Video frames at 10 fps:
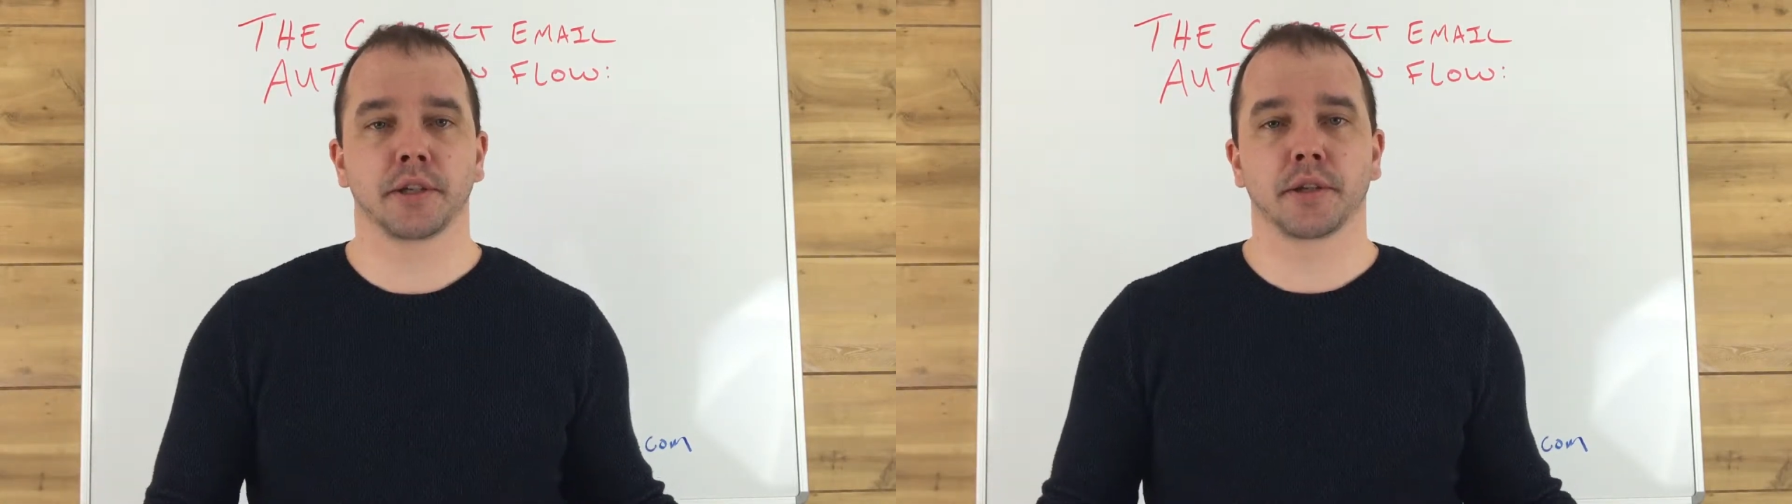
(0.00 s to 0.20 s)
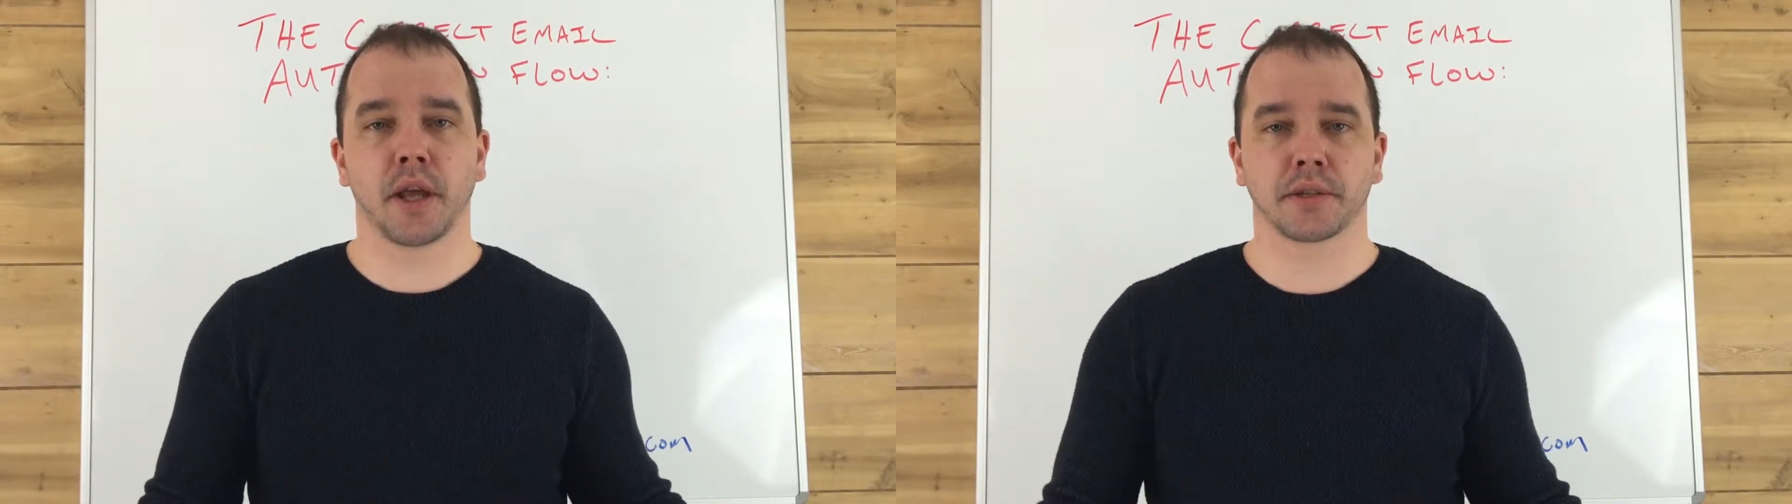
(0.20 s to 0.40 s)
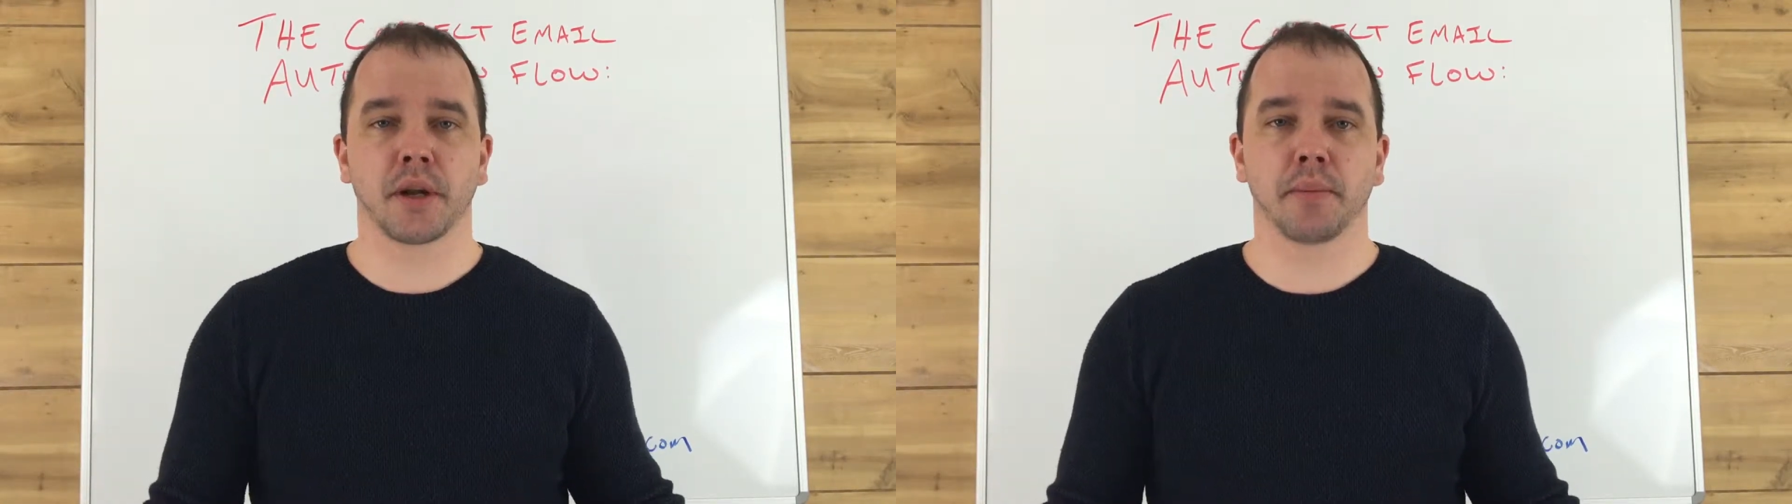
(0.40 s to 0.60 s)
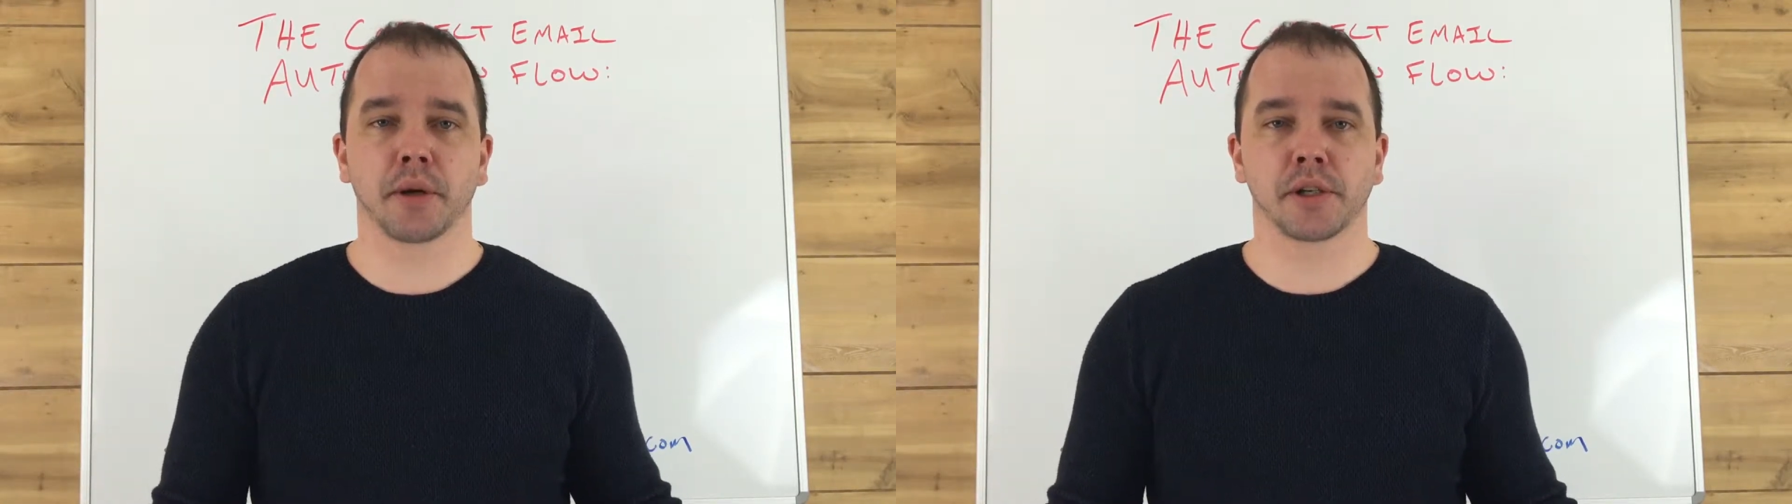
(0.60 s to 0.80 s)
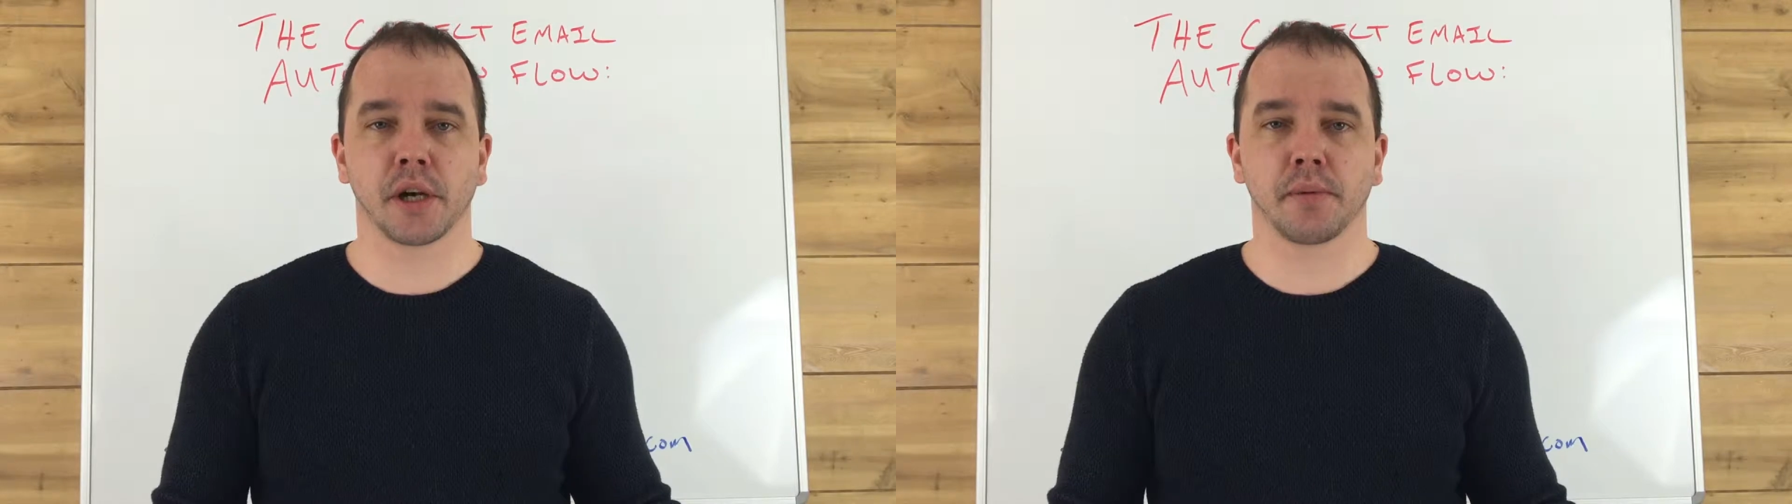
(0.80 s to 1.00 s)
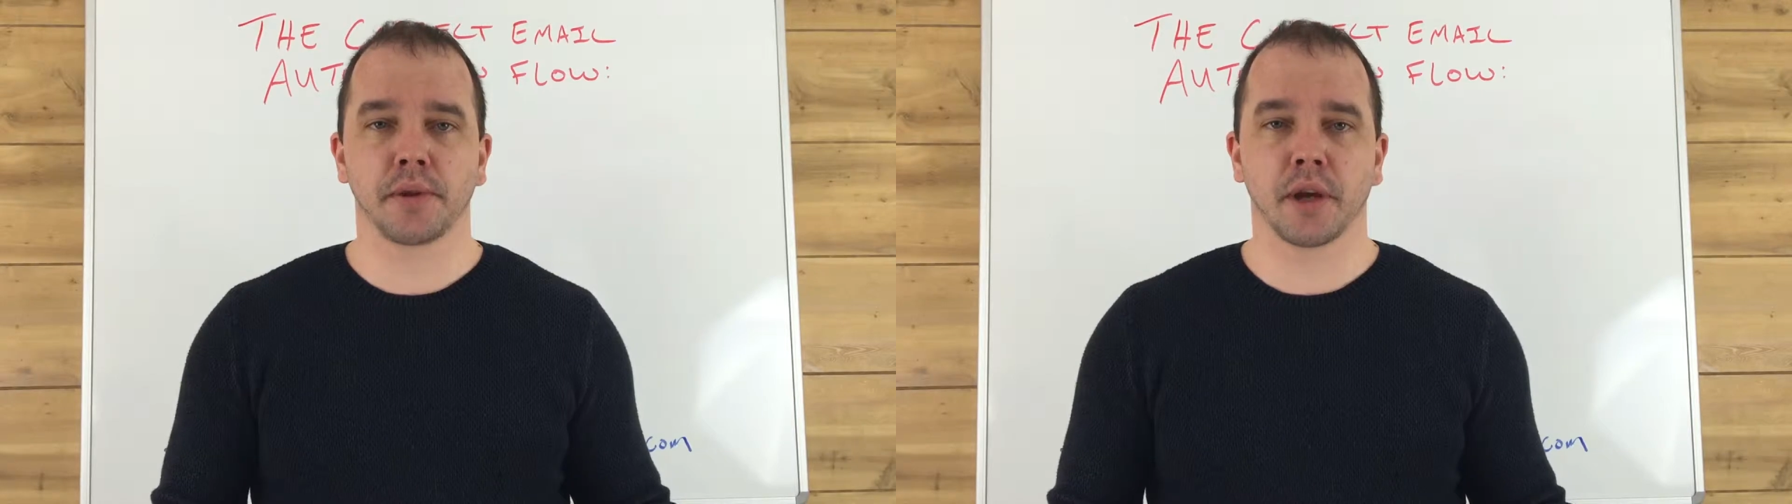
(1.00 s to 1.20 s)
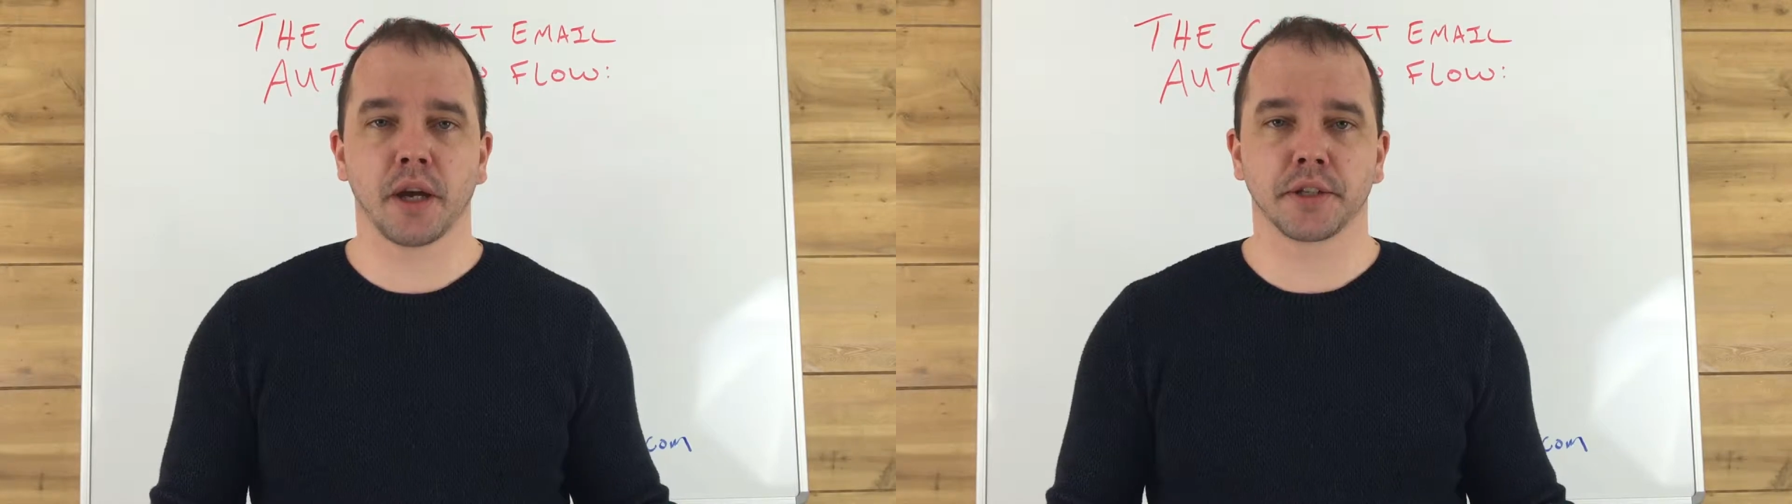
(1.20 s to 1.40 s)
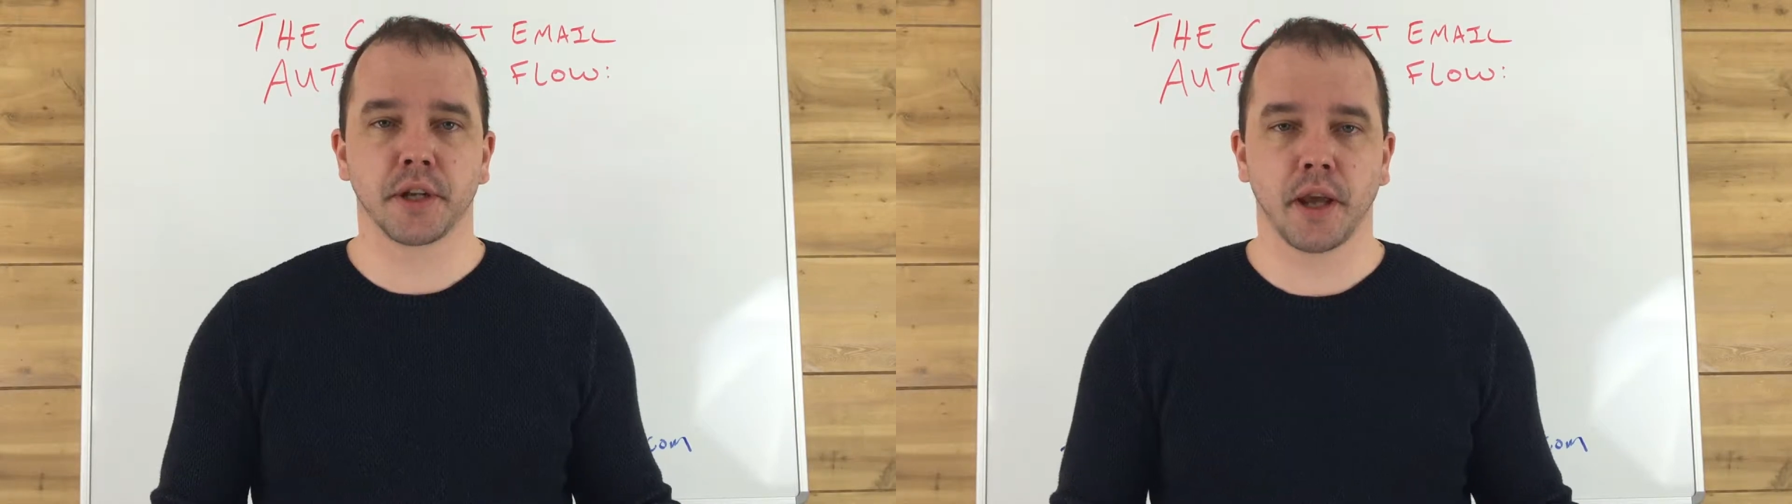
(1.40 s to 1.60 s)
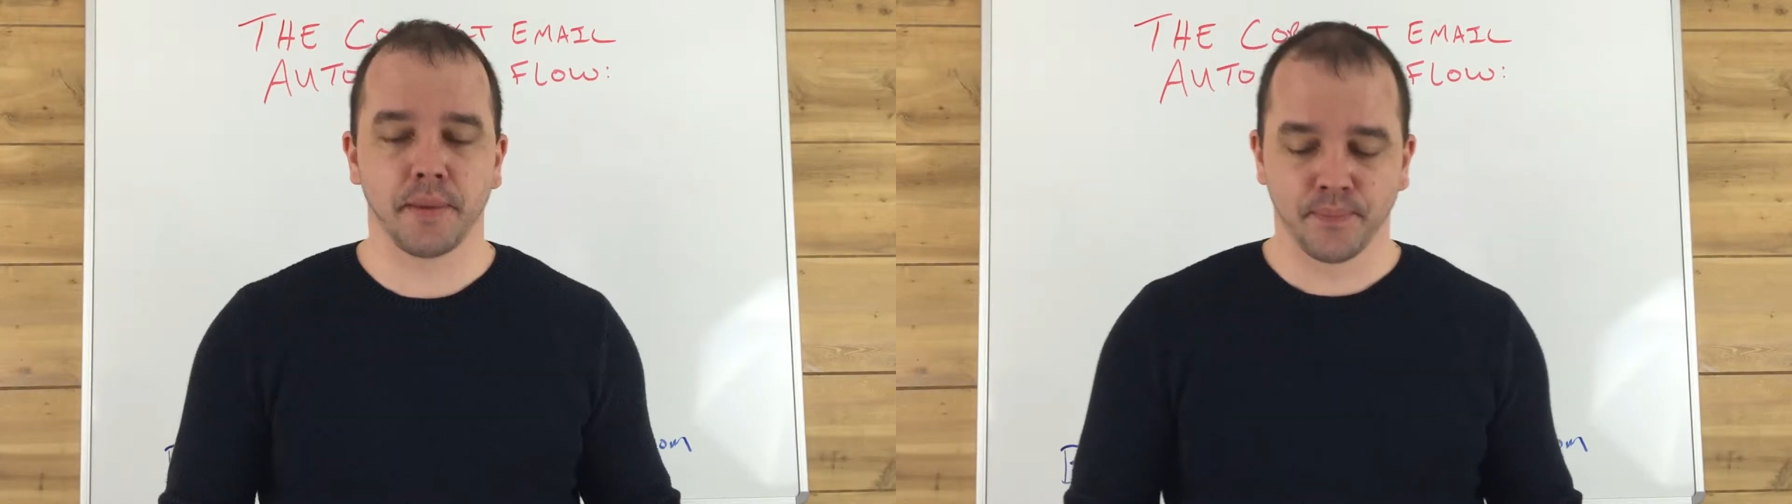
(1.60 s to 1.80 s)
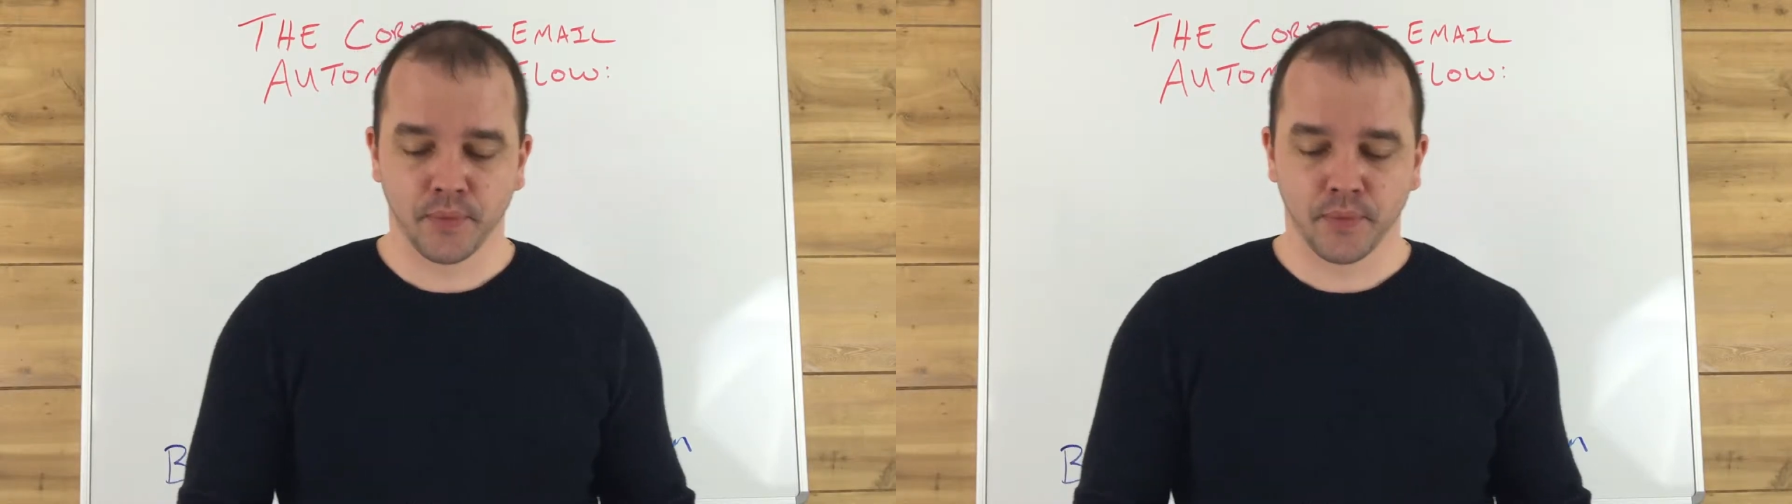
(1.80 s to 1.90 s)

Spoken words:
And so that's what I'm going to share with you guys today.